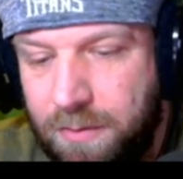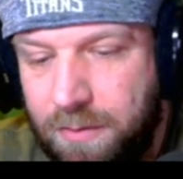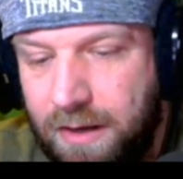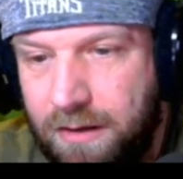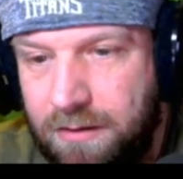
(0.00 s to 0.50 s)

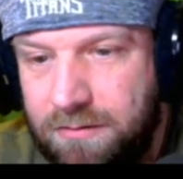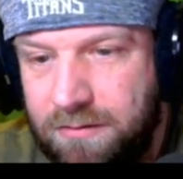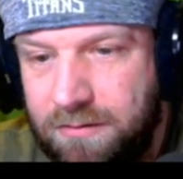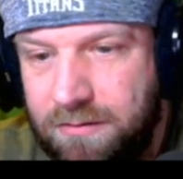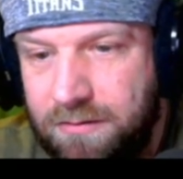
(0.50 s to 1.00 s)
But uh,
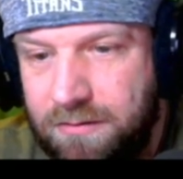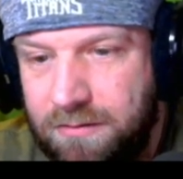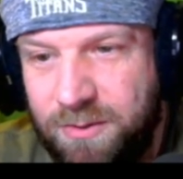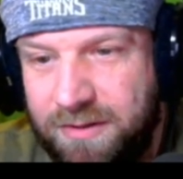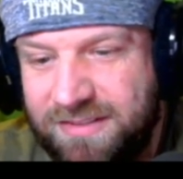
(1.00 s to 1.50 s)

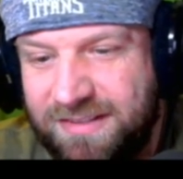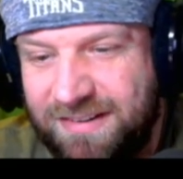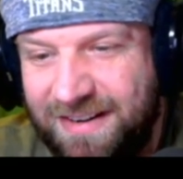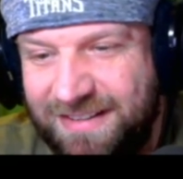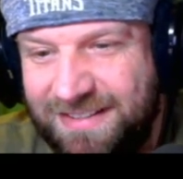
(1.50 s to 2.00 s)
dude,
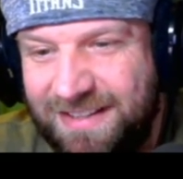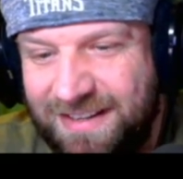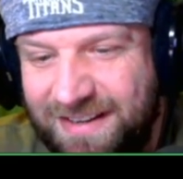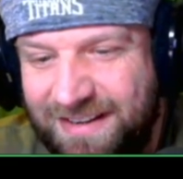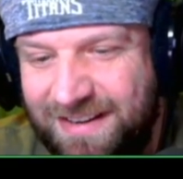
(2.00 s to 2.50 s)
it's
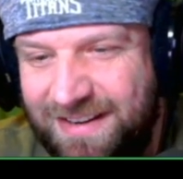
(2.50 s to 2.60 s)
crazy.